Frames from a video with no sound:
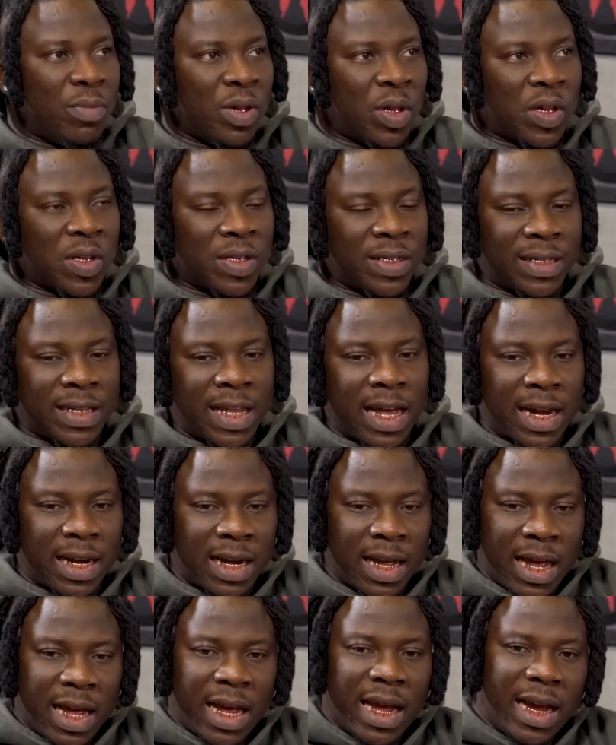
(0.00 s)
because then
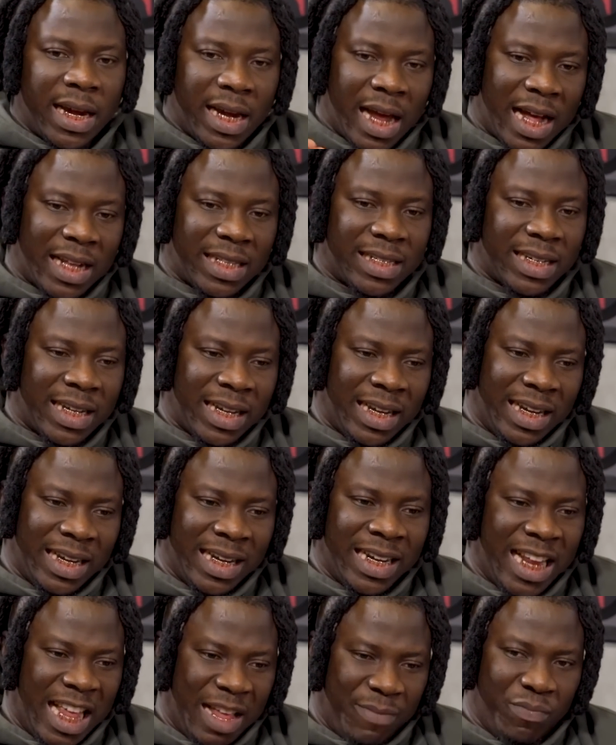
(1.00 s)
it had to
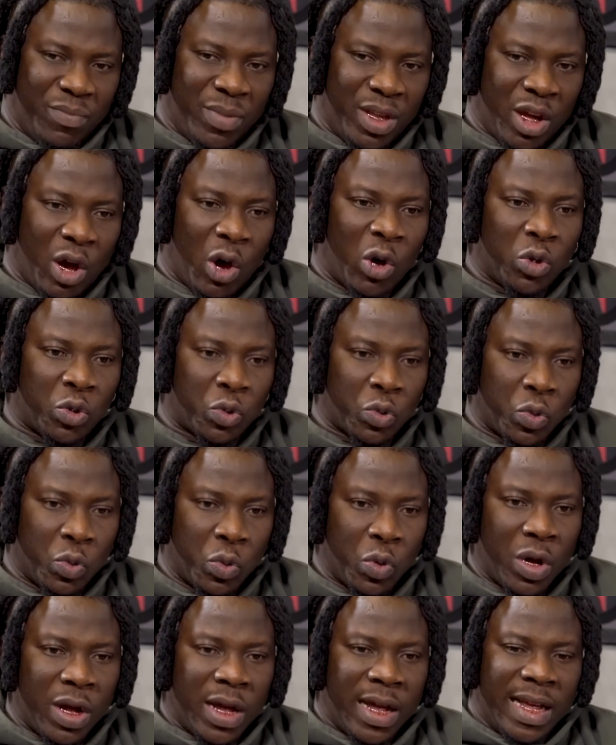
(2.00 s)
let me also
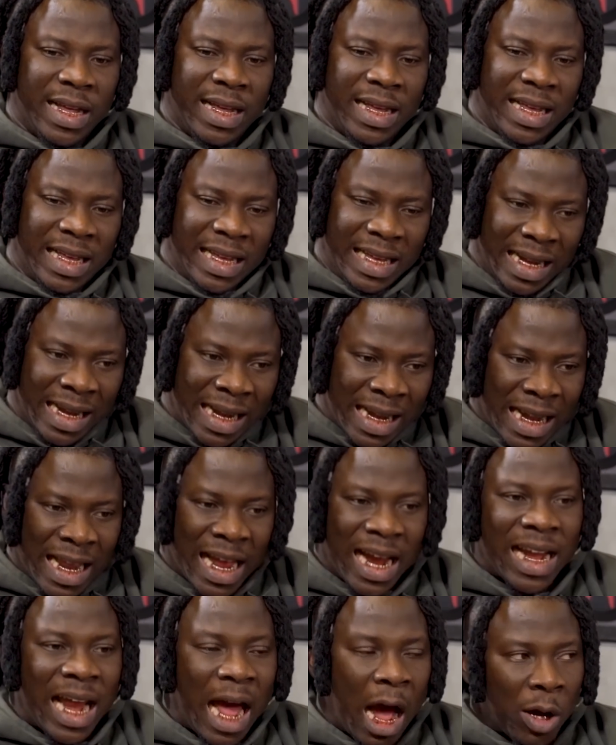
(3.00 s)

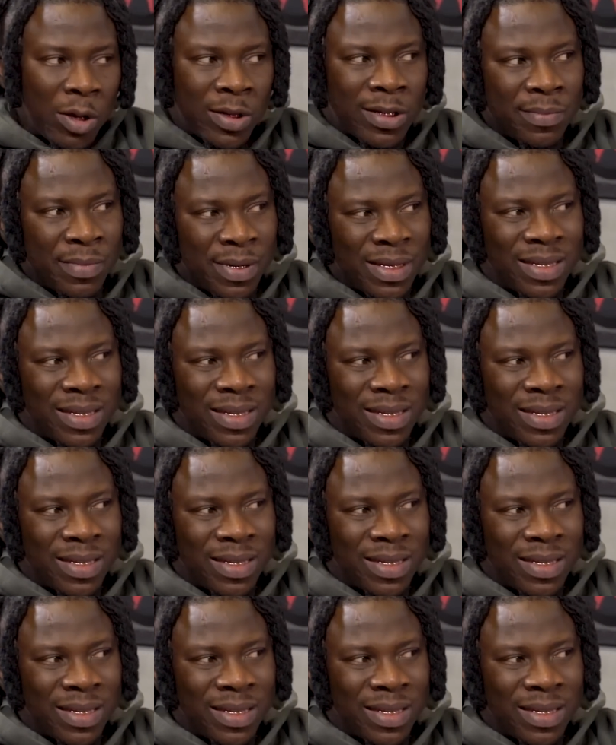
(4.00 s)
learn how to be